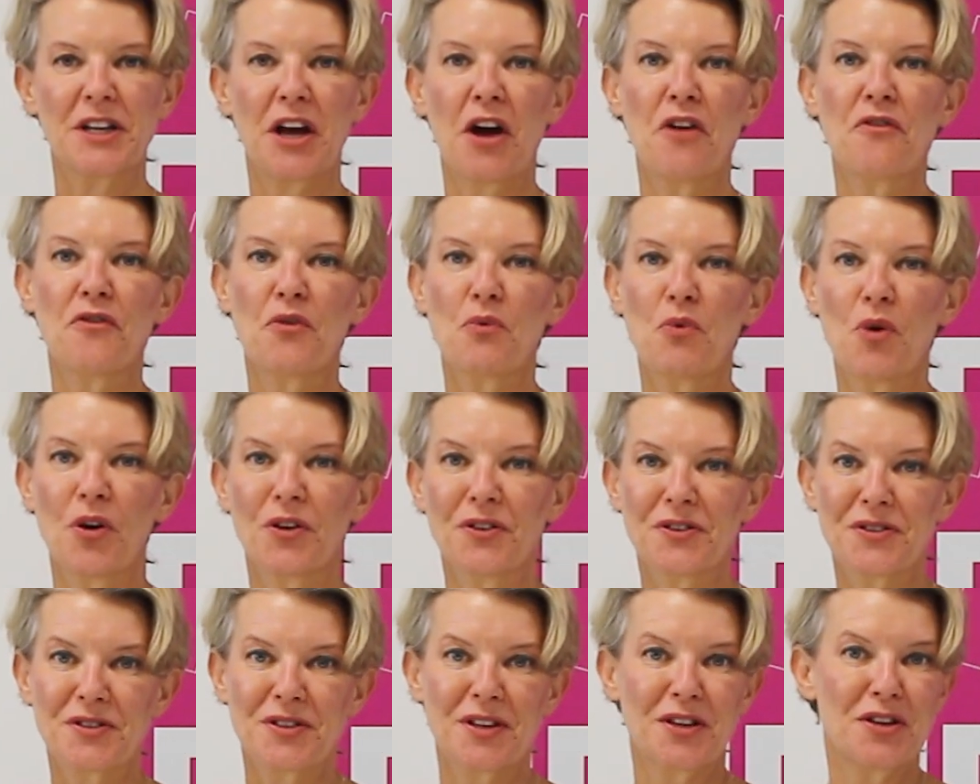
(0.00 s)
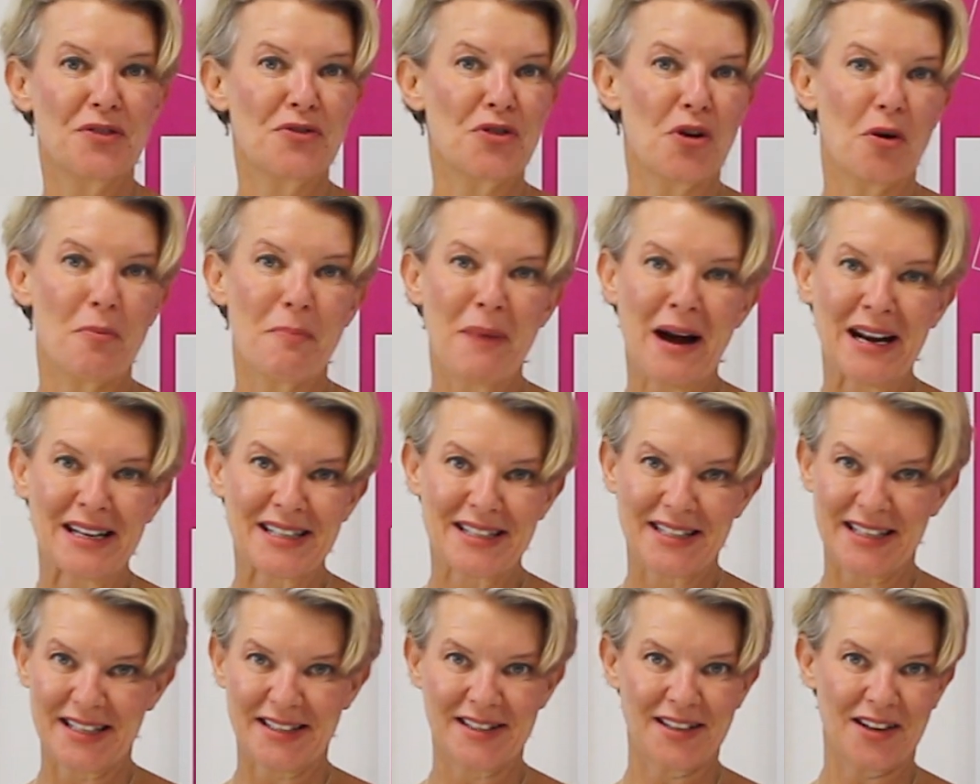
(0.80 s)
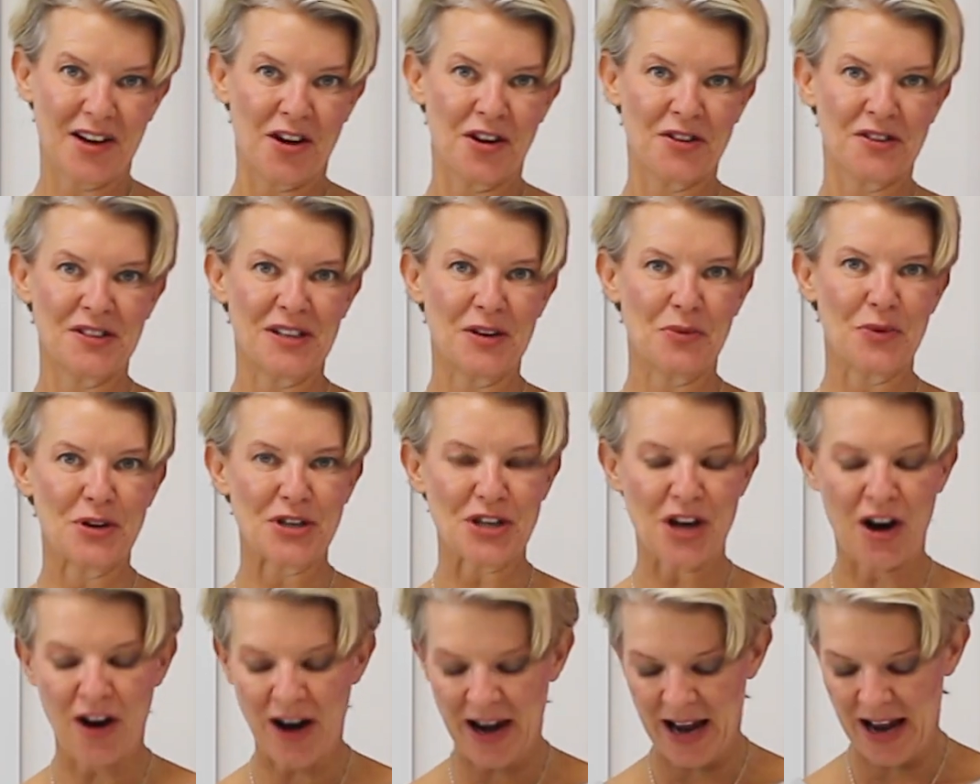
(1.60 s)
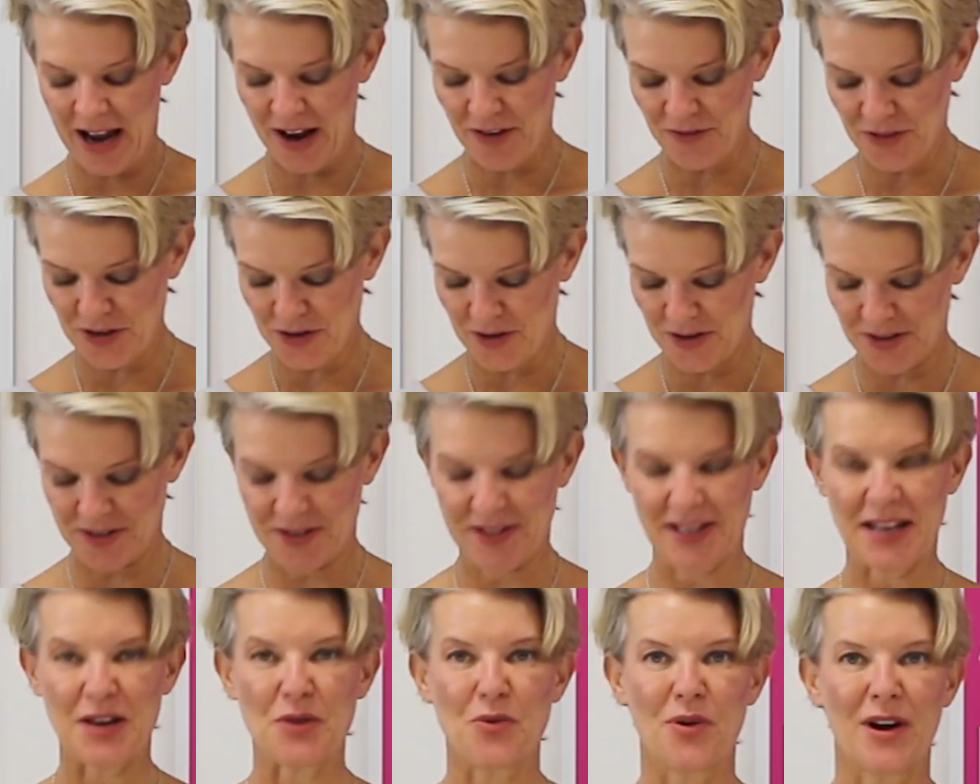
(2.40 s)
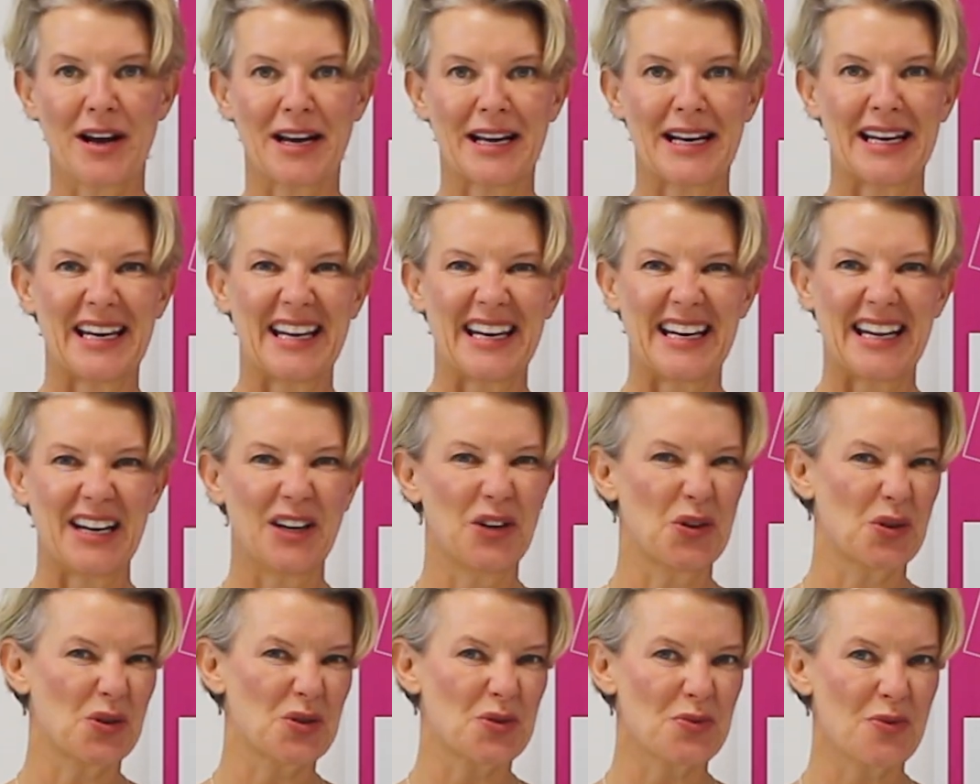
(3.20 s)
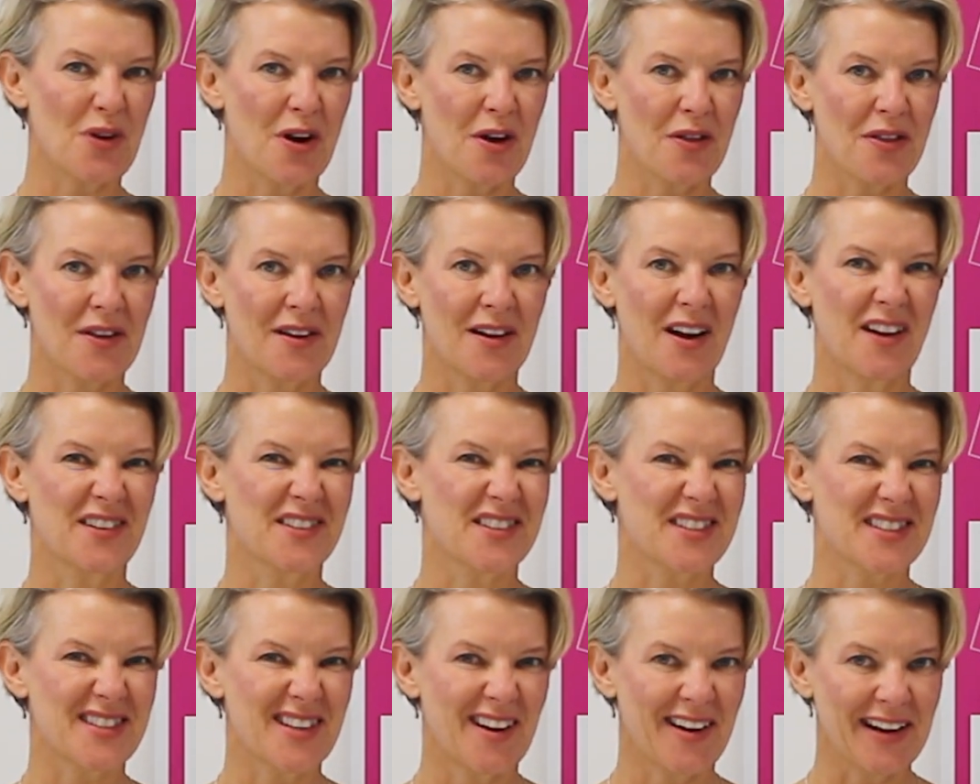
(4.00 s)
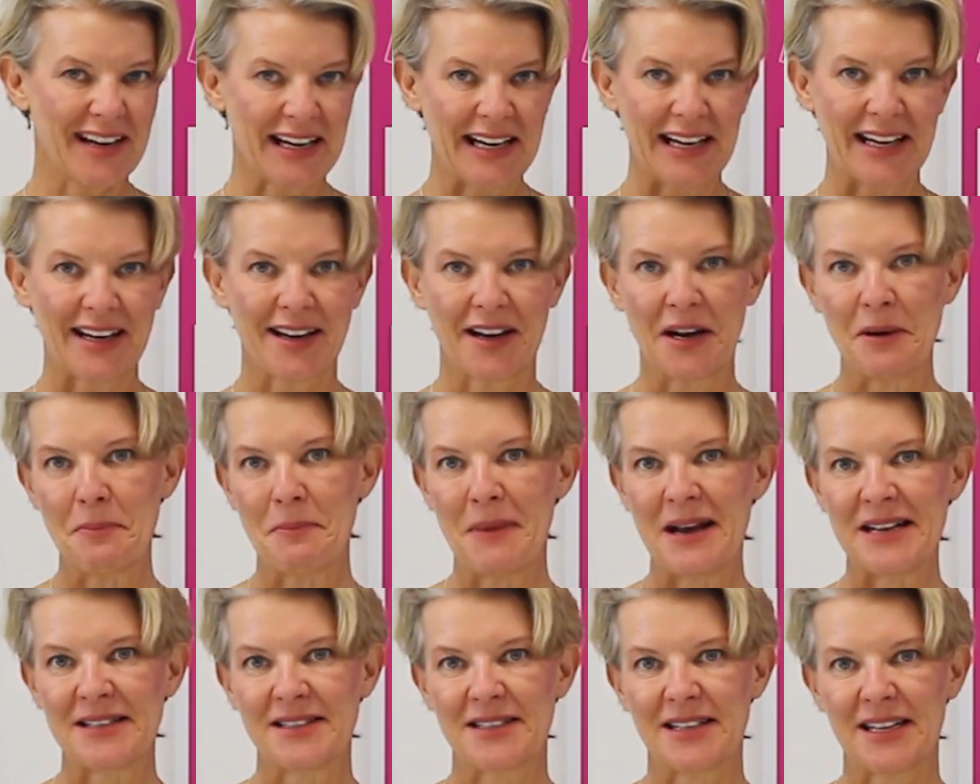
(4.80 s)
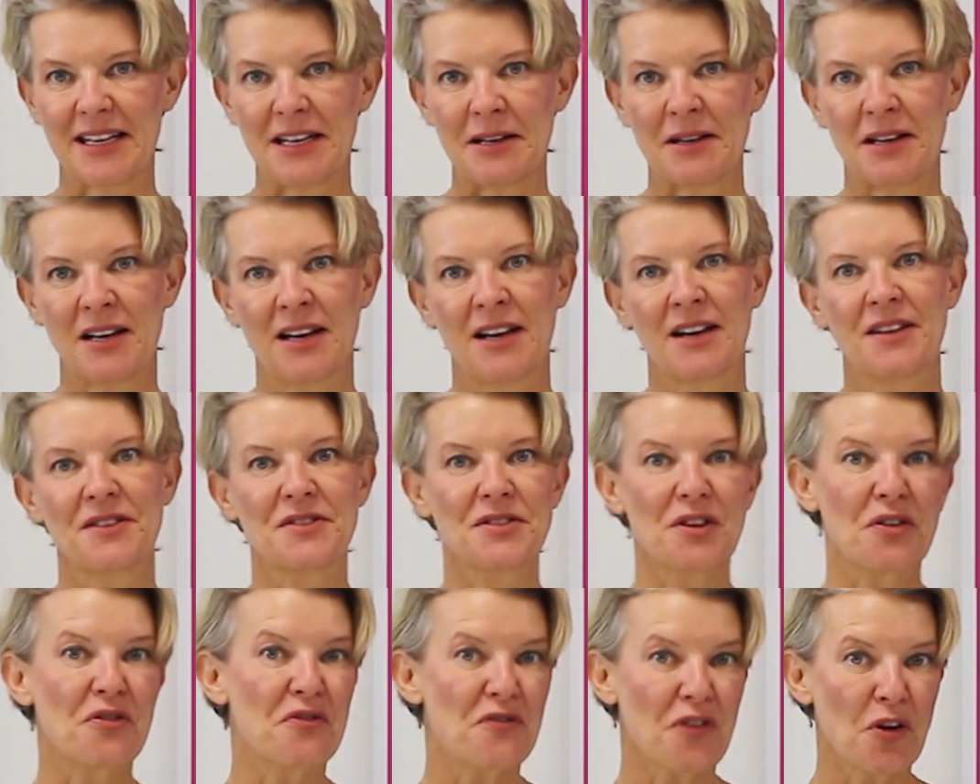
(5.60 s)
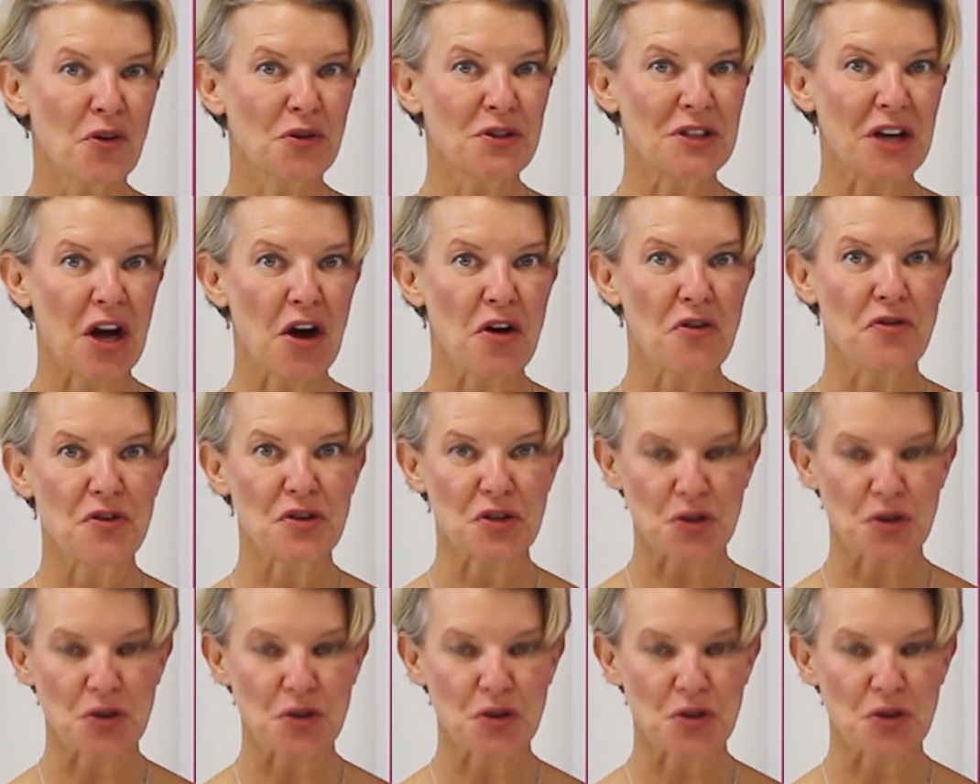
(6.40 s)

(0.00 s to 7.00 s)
it over once and you've got bad scissor cutting, which I have, you can see quite clearly it looks rather unsightly and messy. So fold it over